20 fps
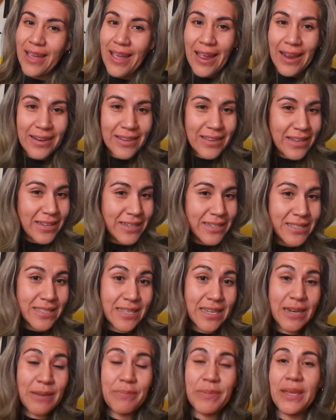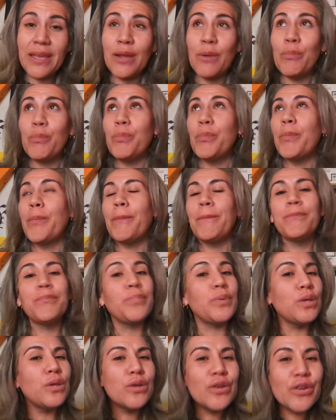I think it's going to be
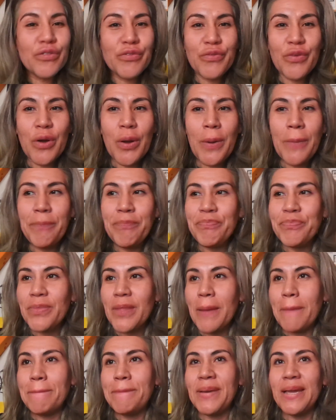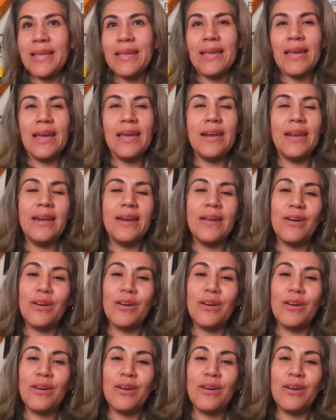beautiful, but yet I'm